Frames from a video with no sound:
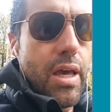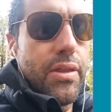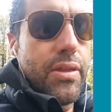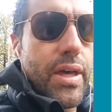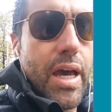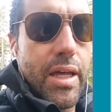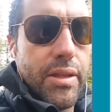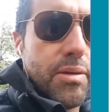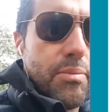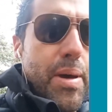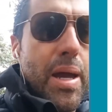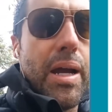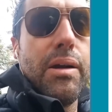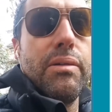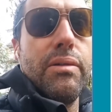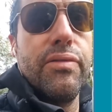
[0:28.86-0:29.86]
that the
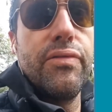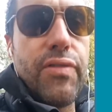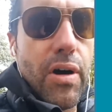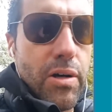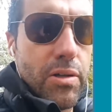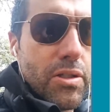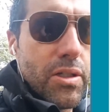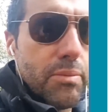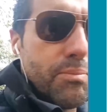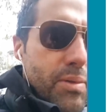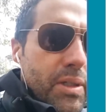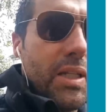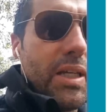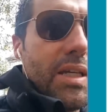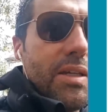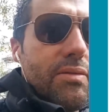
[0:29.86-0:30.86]
parent falsely
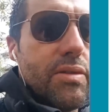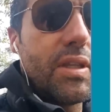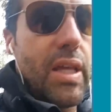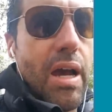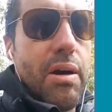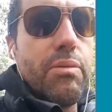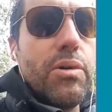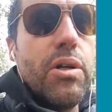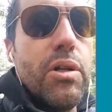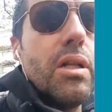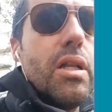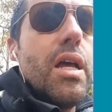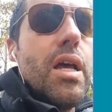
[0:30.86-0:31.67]
believes that will